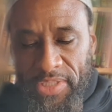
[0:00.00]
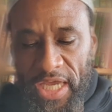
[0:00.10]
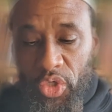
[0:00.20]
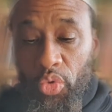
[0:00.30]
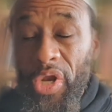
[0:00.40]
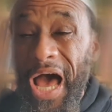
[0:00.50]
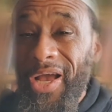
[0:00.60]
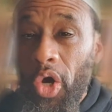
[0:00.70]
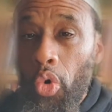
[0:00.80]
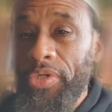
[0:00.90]
said, Do
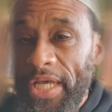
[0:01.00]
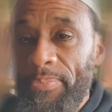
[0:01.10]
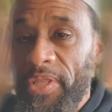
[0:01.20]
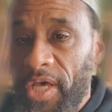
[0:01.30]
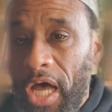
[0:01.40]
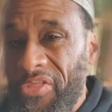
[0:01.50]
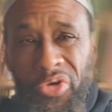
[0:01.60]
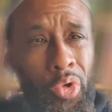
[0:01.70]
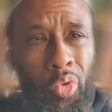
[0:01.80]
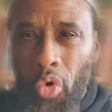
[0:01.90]
not go deep in the qadr,
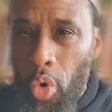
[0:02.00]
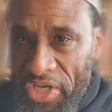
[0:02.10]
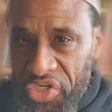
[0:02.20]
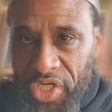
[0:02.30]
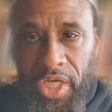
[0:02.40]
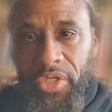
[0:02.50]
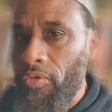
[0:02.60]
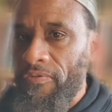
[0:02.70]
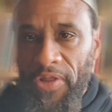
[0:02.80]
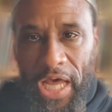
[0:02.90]
don't question it,
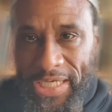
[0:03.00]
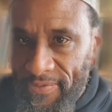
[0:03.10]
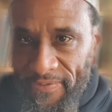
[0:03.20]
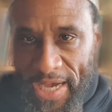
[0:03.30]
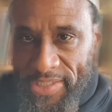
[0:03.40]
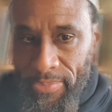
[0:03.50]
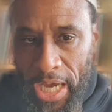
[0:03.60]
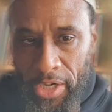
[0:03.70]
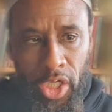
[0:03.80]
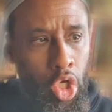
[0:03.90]
don't philosophize
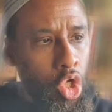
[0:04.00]
about it,